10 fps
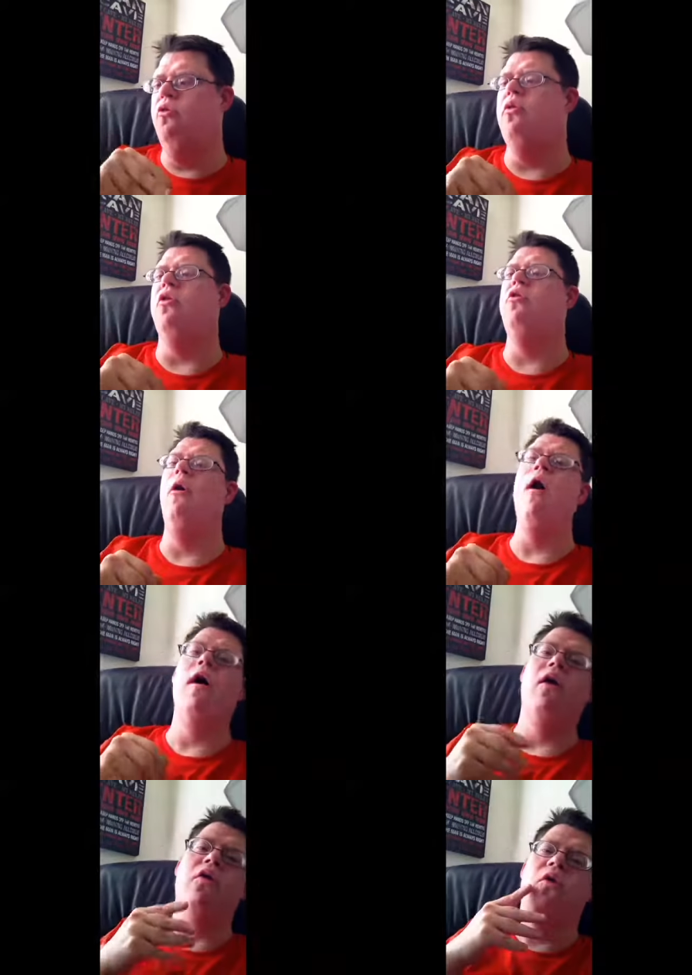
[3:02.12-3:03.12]
to the song
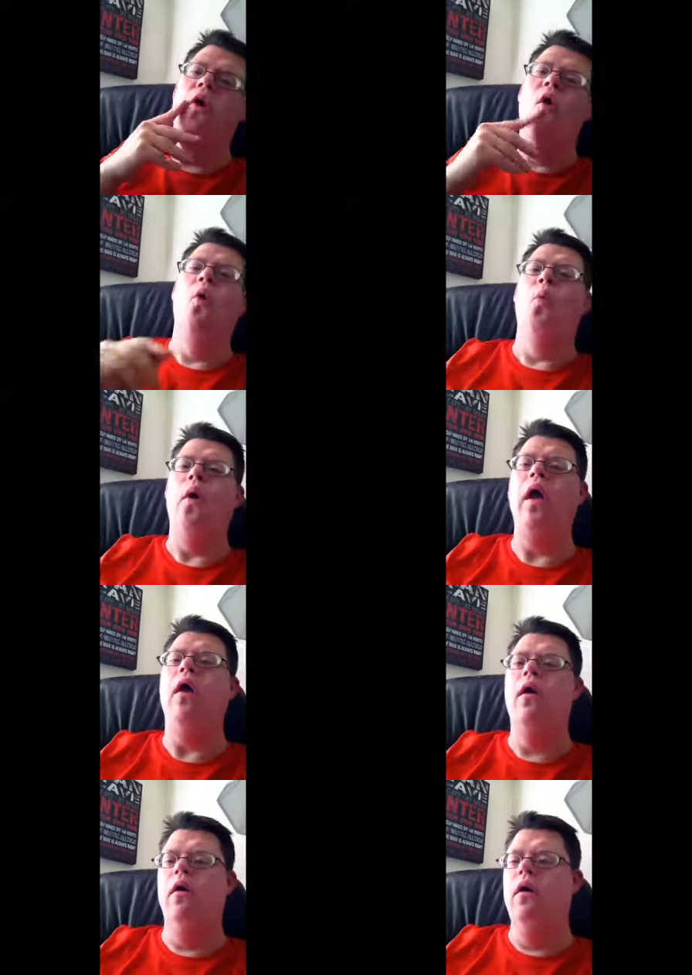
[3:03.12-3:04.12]
is we
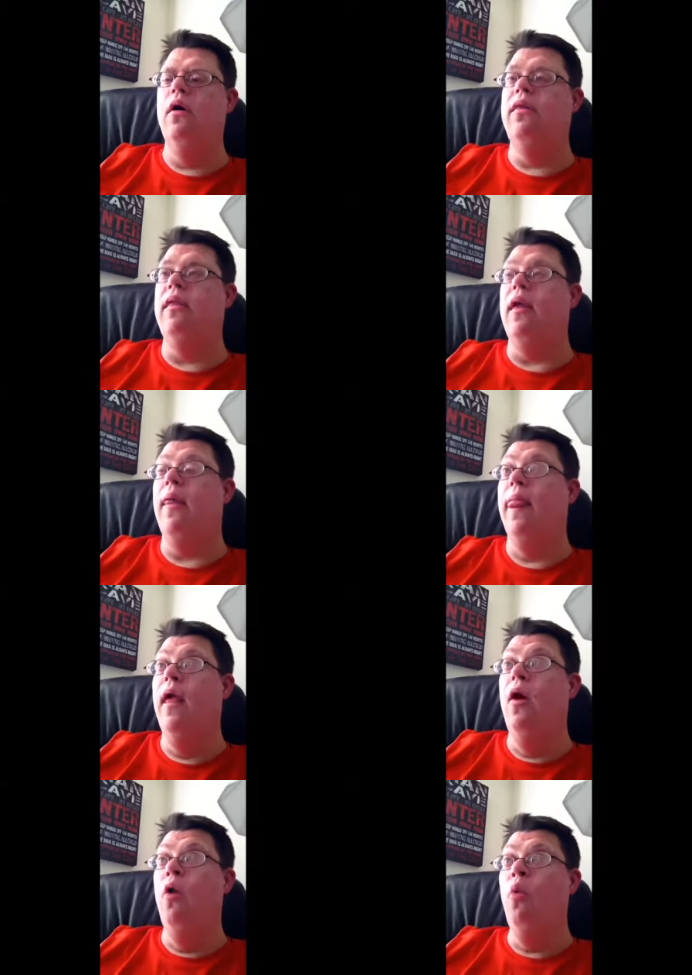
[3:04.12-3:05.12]
let's see
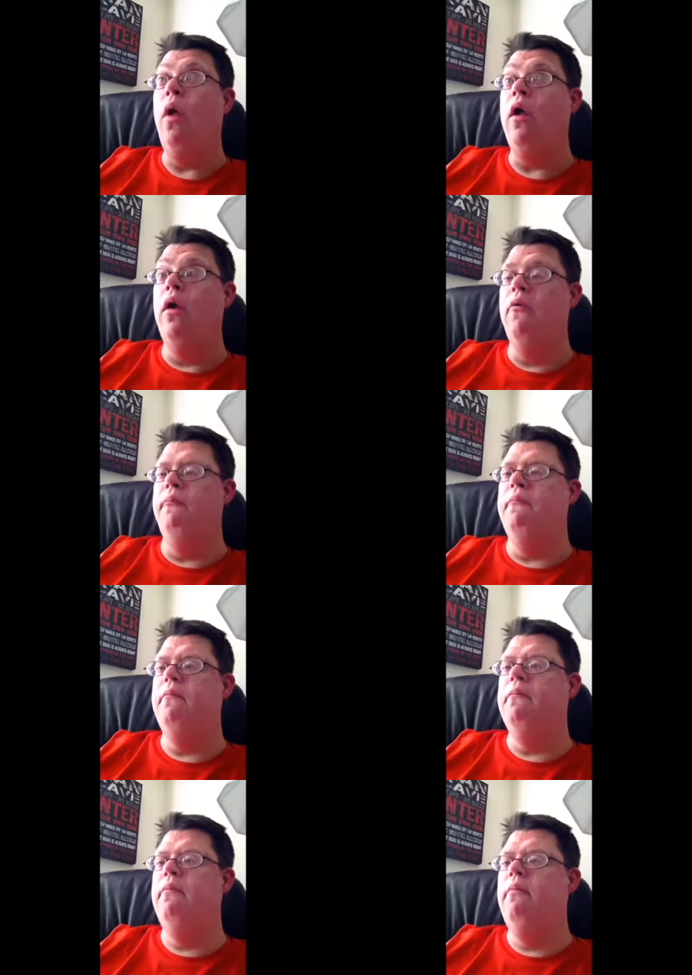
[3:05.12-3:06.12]
we
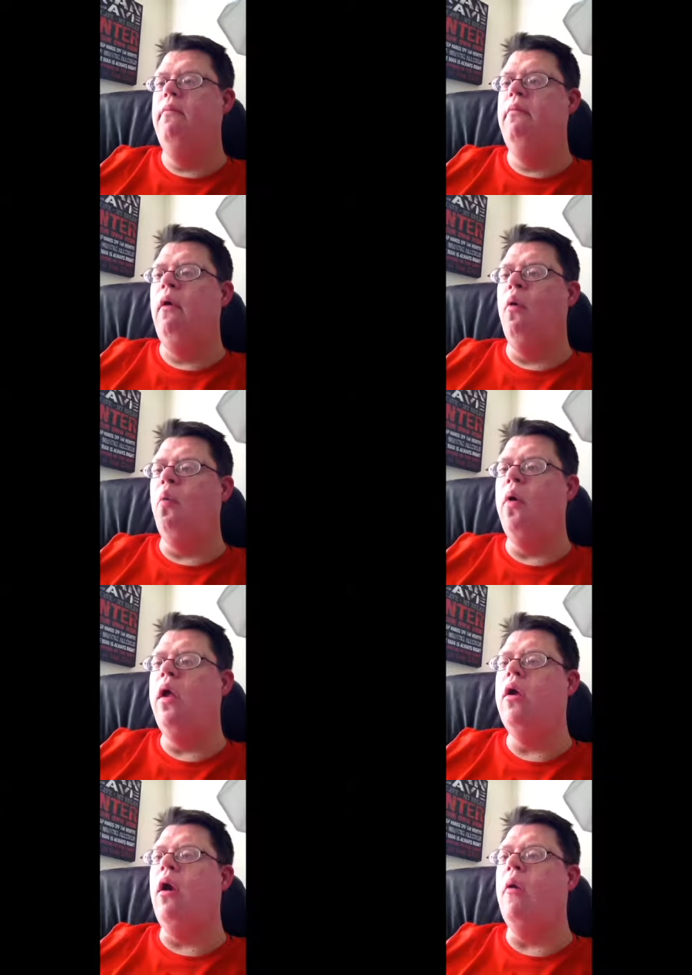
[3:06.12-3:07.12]
we
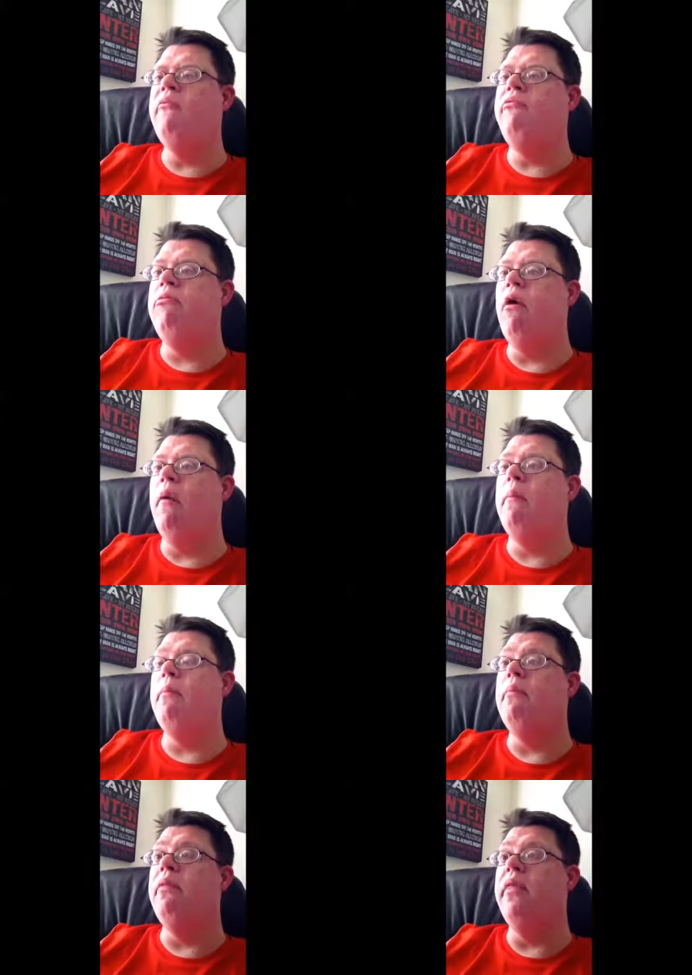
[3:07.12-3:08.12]
come
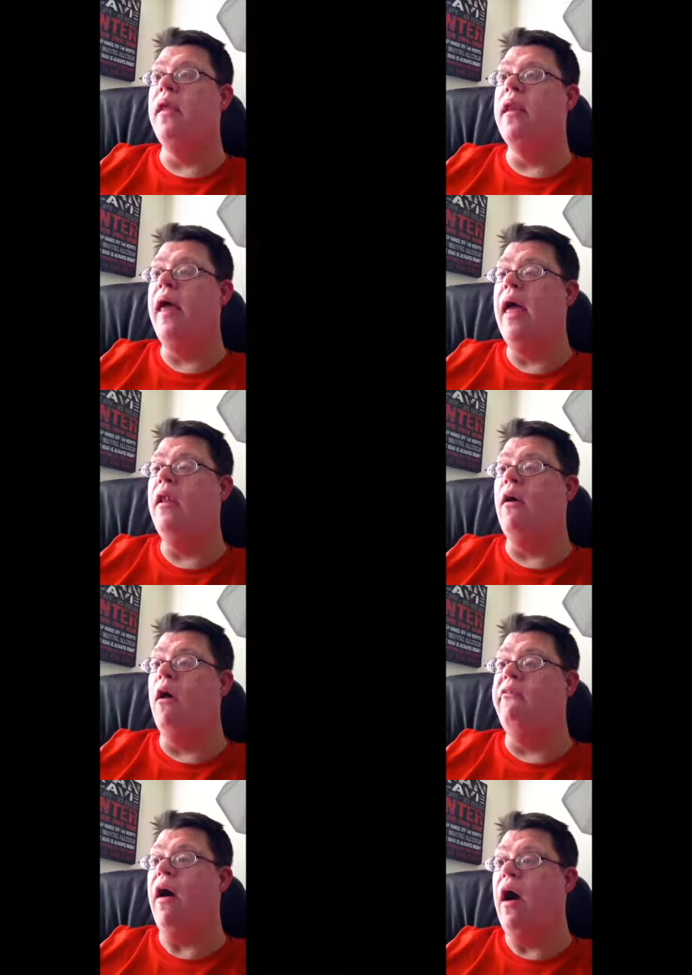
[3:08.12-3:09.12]
from the land
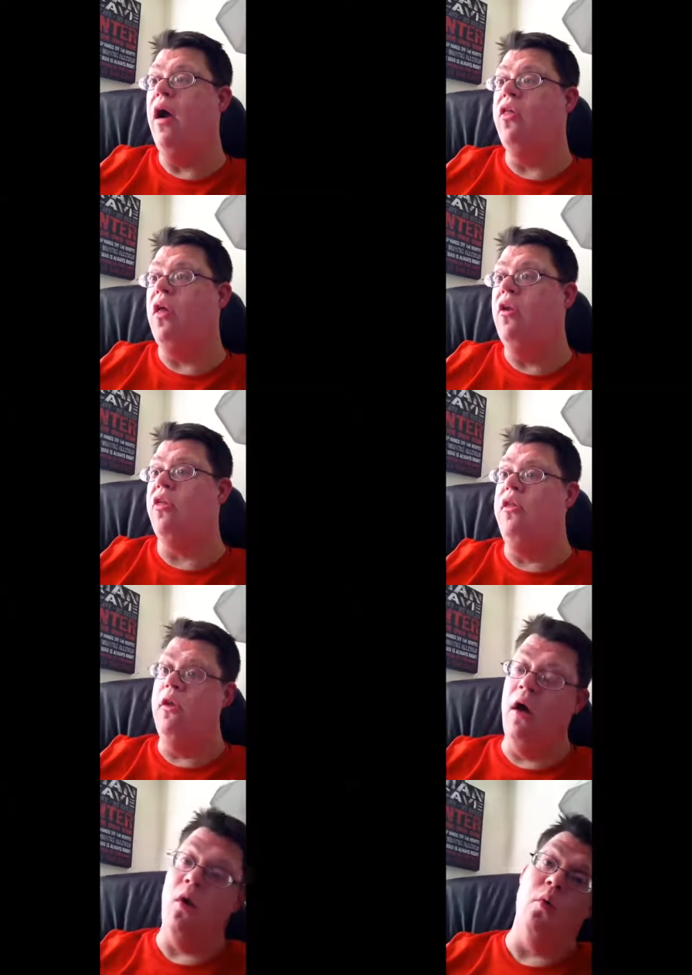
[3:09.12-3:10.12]
of ice and
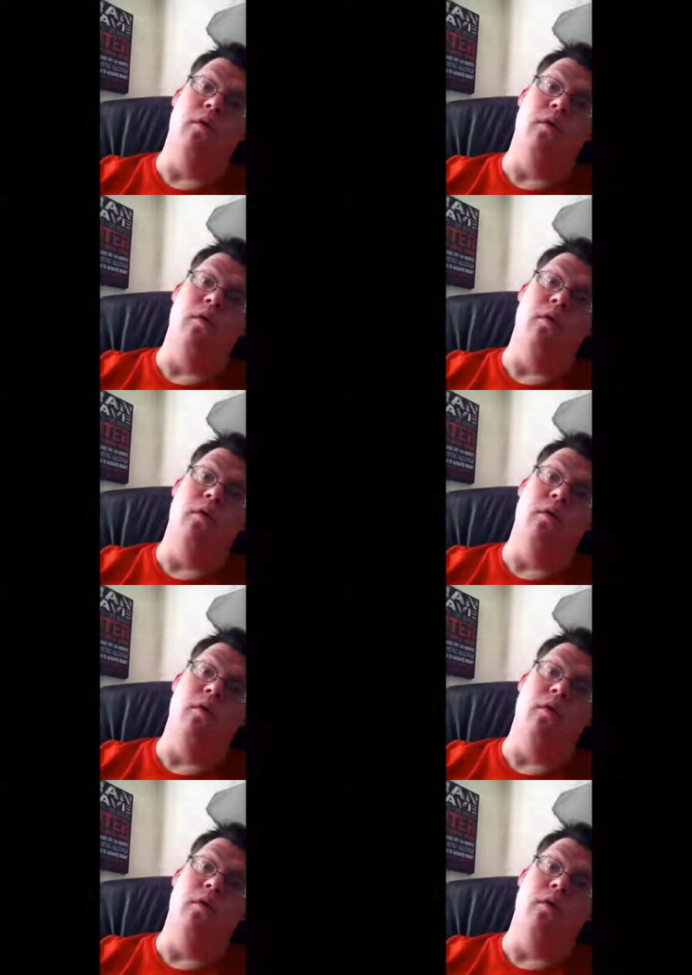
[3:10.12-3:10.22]
snow.